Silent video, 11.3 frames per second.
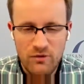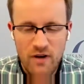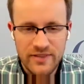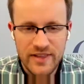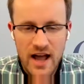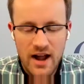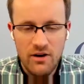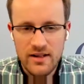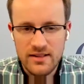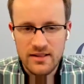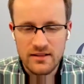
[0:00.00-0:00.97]
provided the
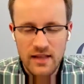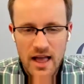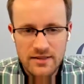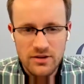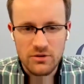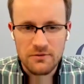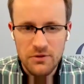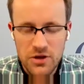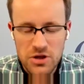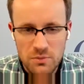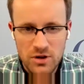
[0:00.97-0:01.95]
IRS in last year's
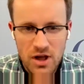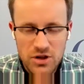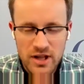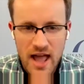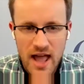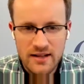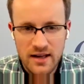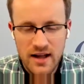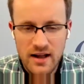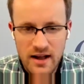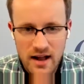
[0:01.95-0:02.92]
Inflation Reduction Act,
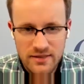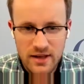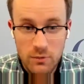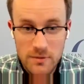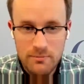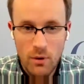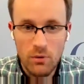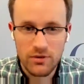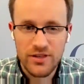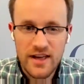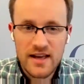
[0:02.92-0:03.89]
I think we
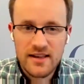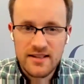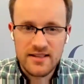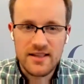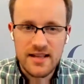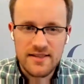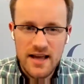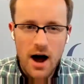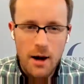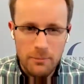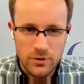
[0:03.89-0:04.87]
both see
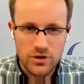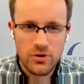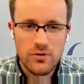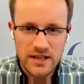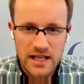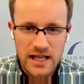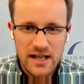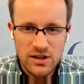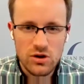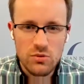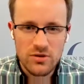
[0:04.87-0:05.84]
the opportunity
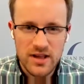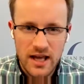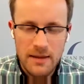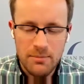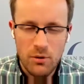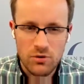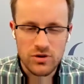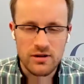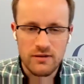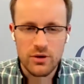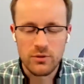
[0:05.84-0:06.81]
in using a
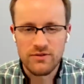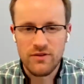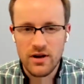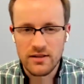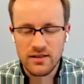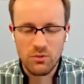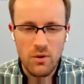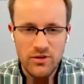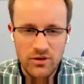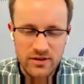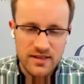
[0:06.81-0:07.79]
portion of those funds,
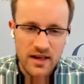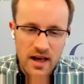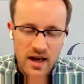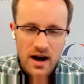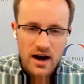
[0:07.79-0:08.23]
whether it's